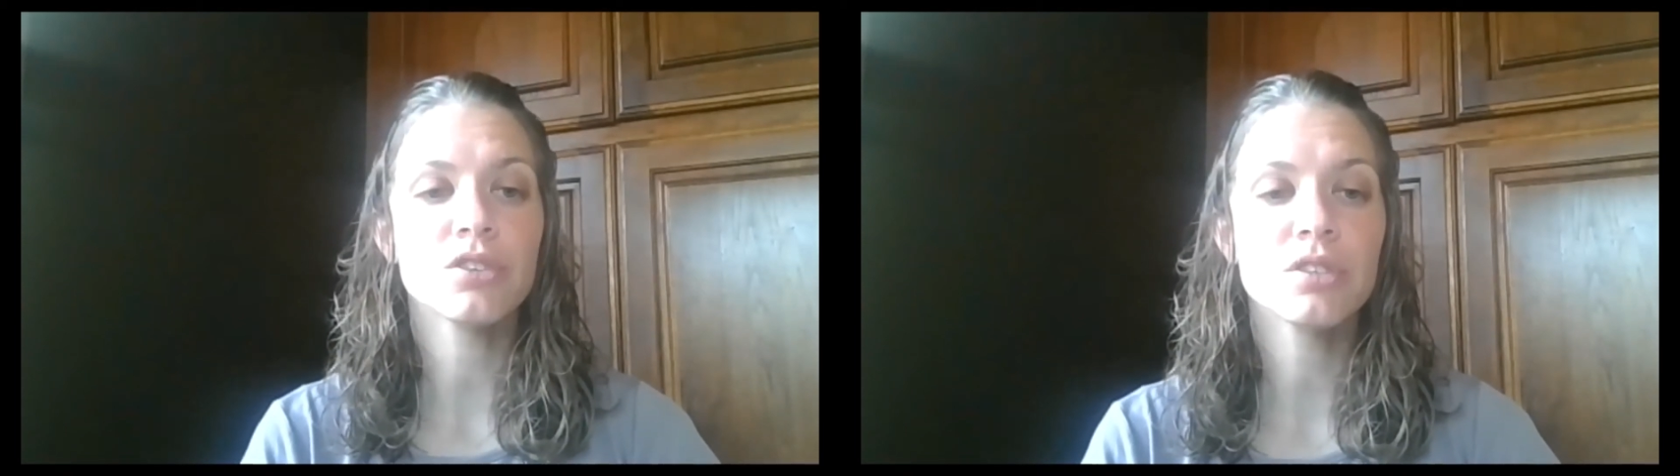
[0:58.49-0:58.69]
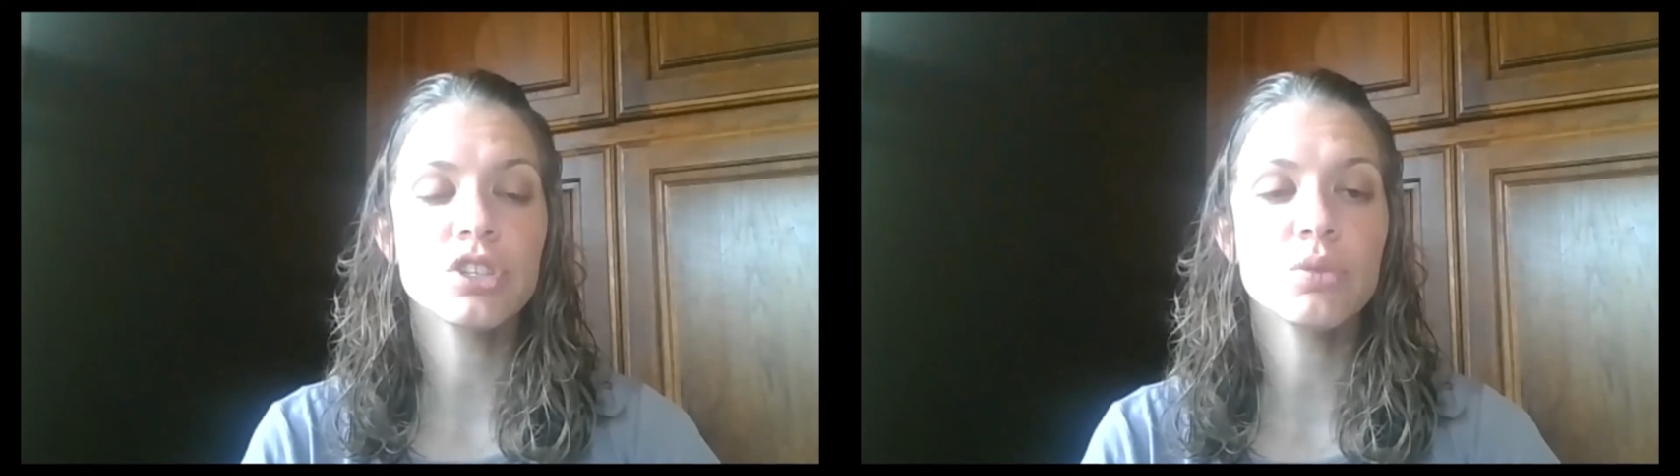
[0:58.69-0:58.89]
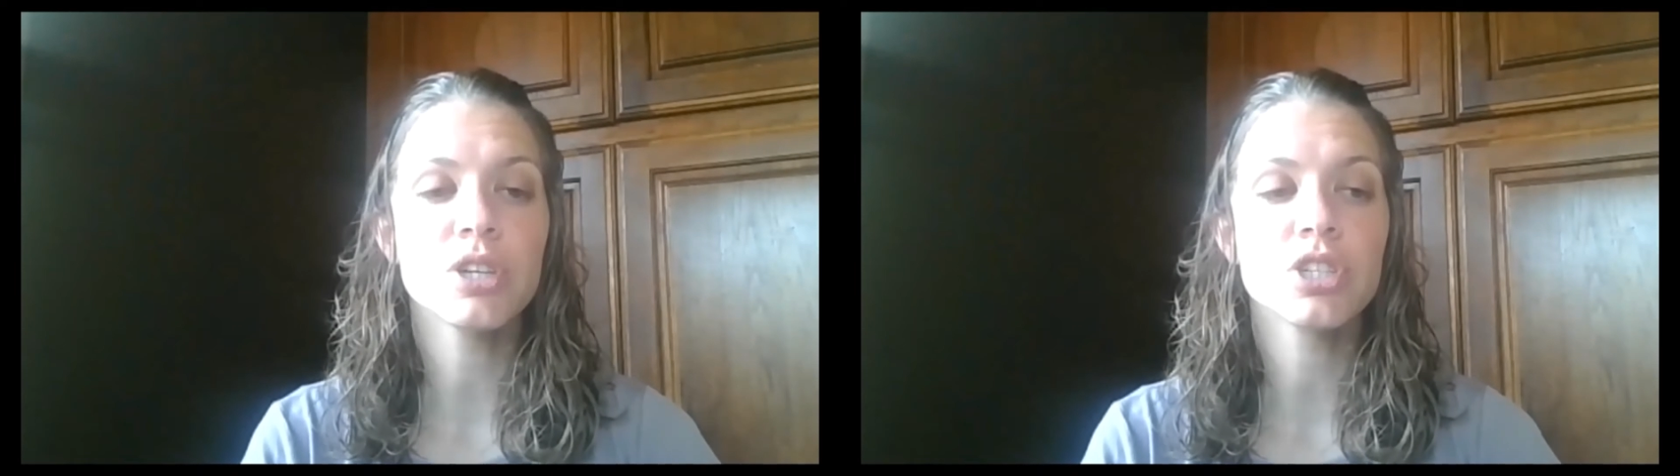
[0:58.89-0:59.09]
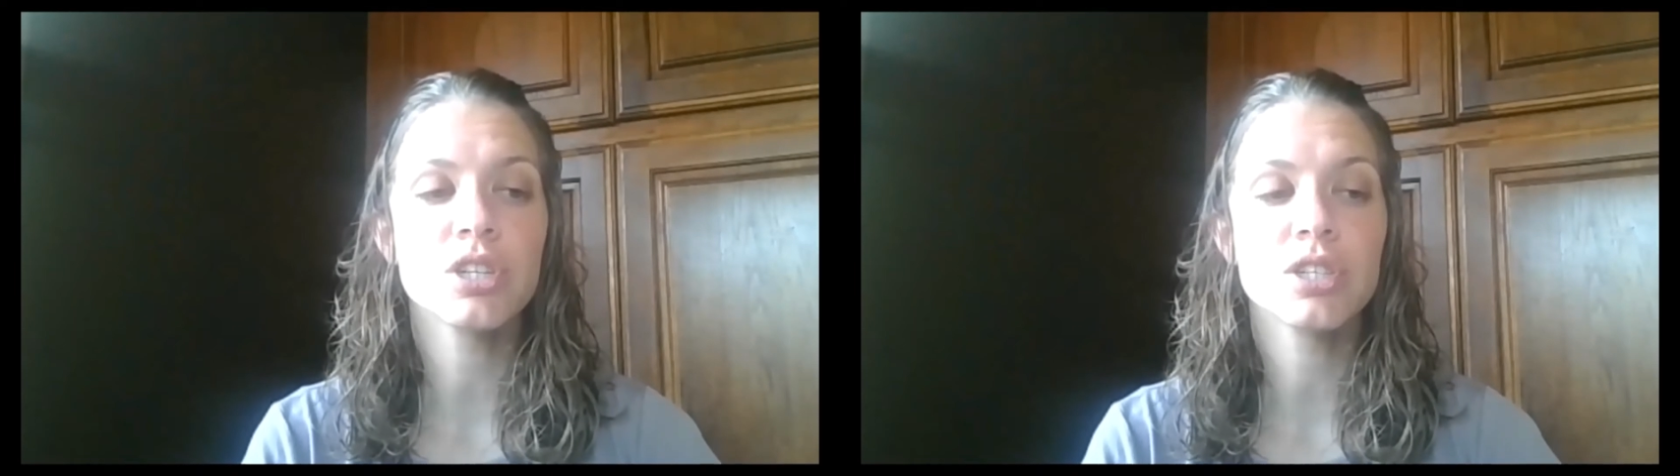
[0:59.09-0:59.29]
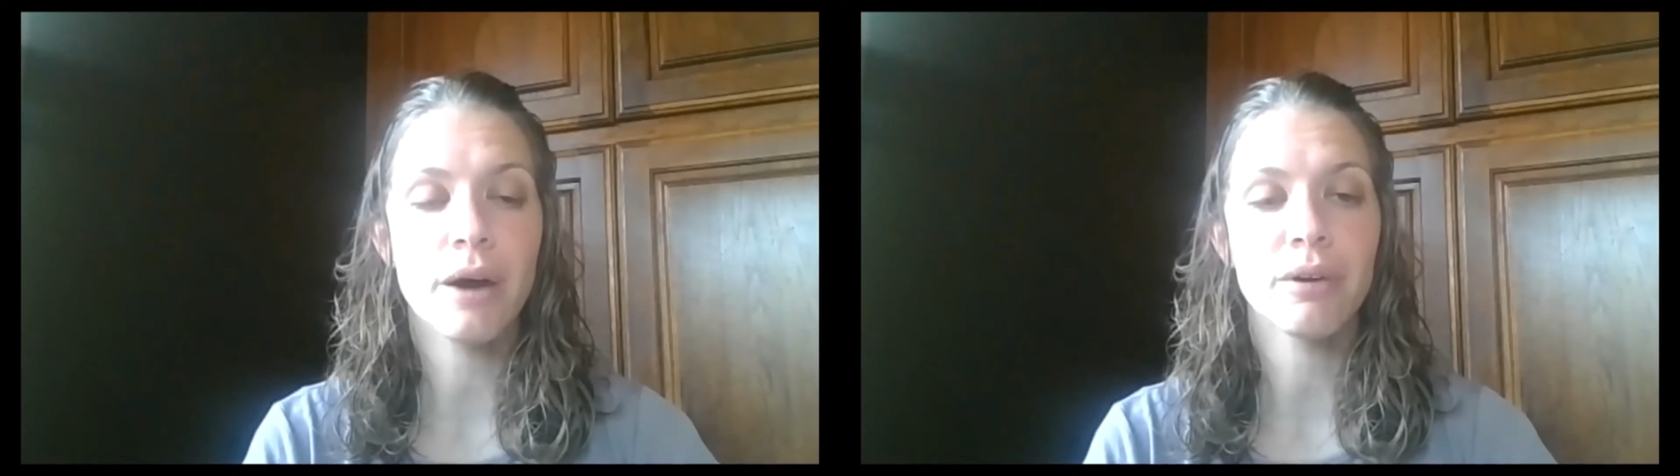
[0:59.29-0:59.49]

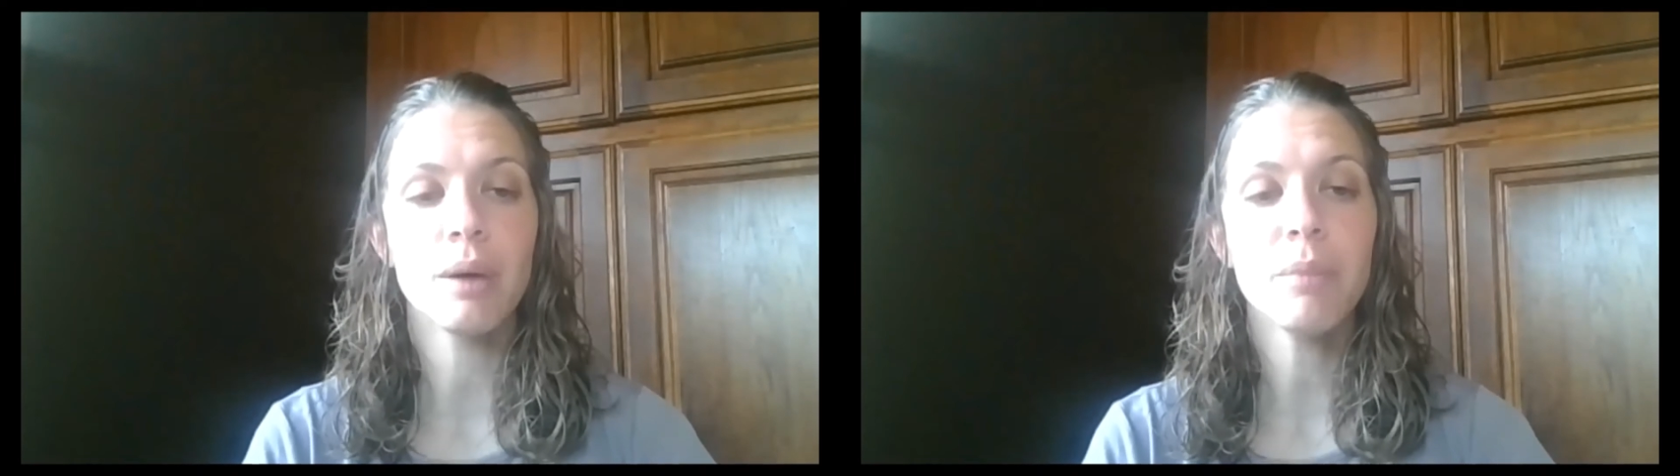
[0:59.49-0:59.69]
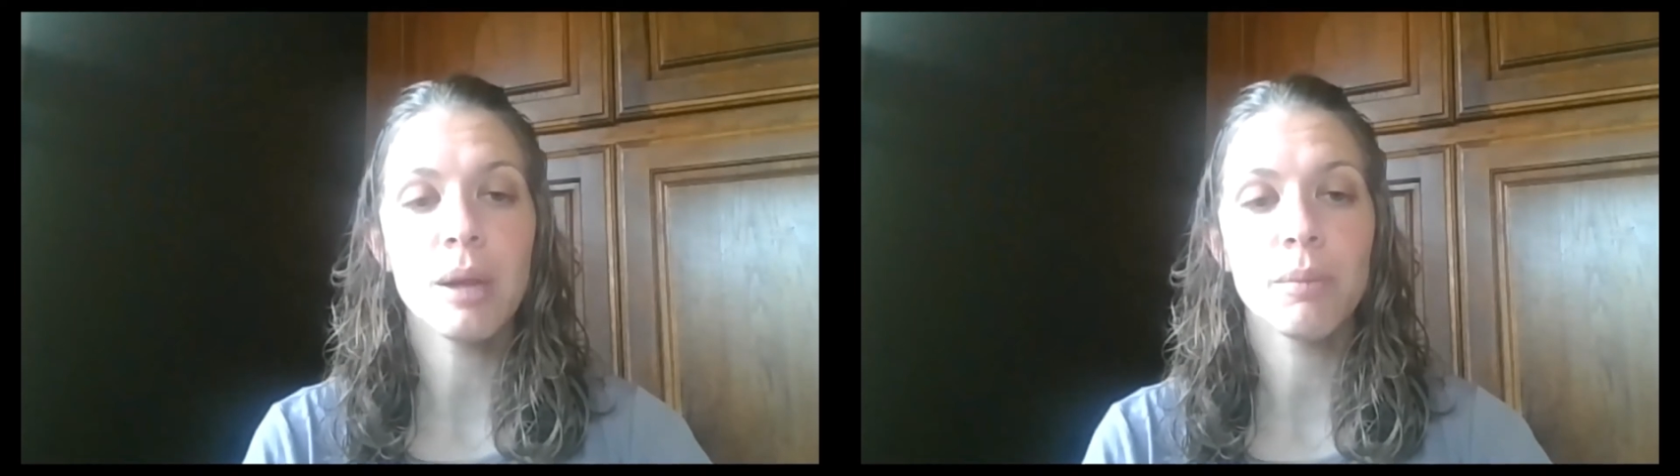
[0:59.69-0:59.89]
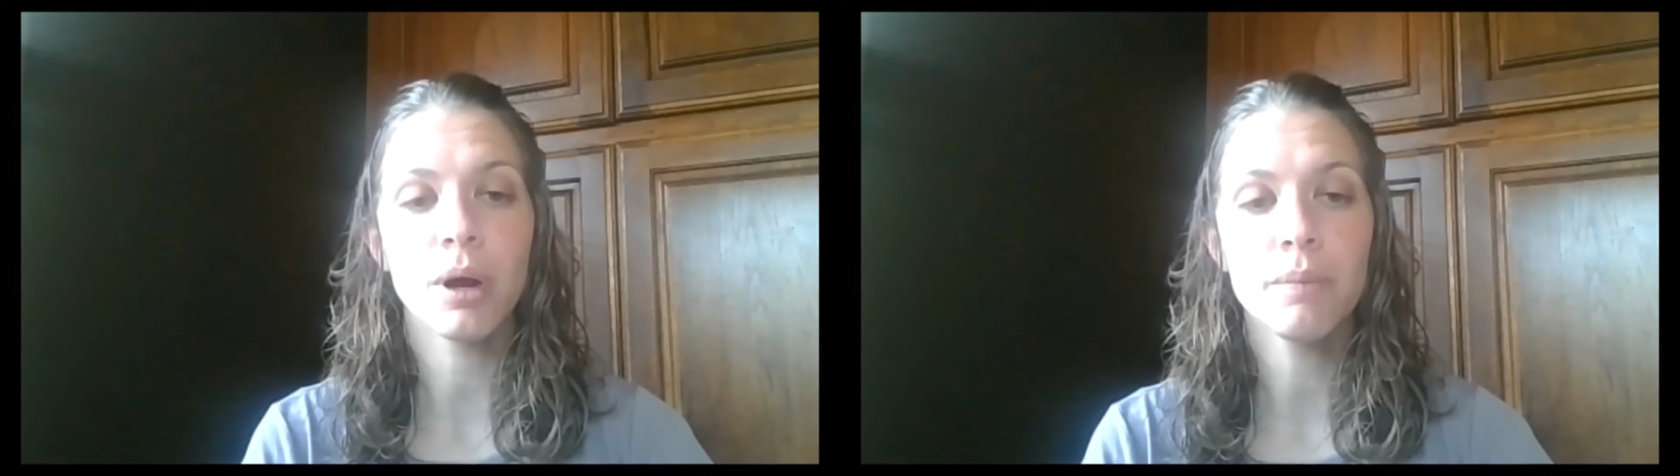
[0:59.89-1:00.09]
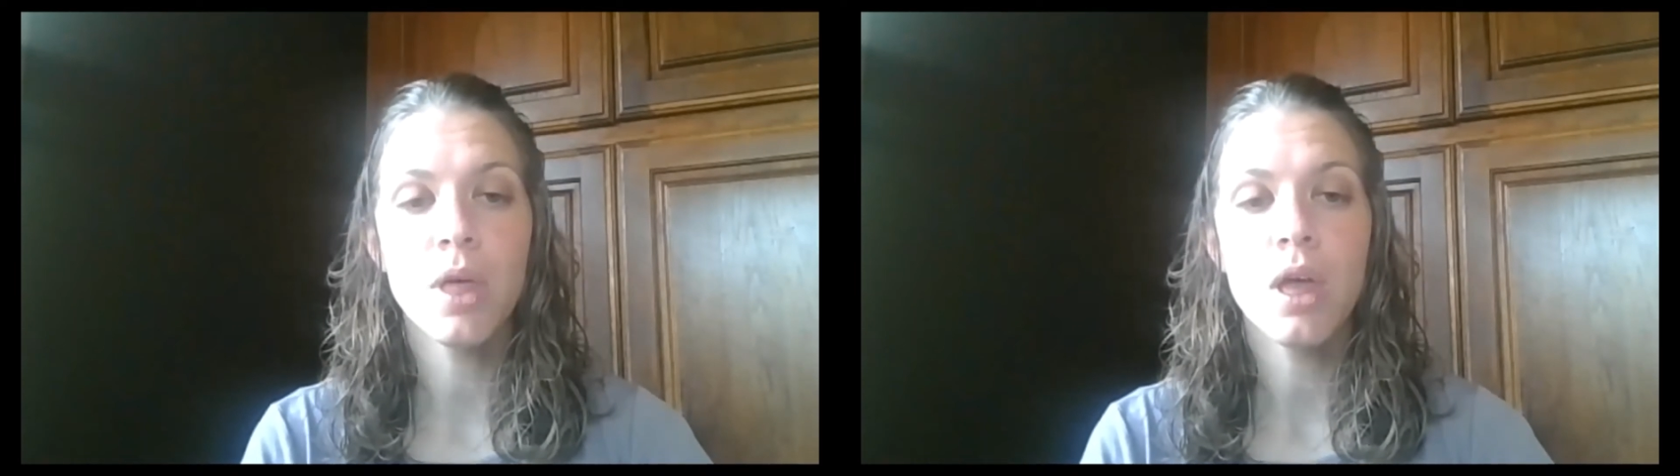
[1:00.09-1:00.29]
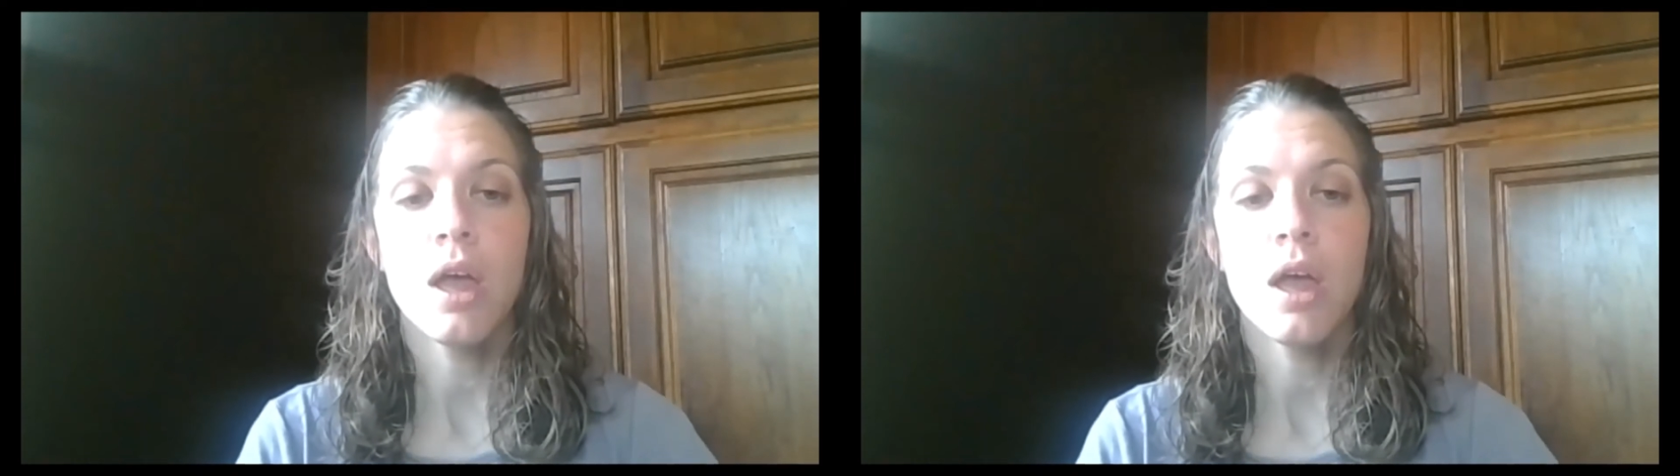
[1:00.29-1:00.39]
situation down on paper,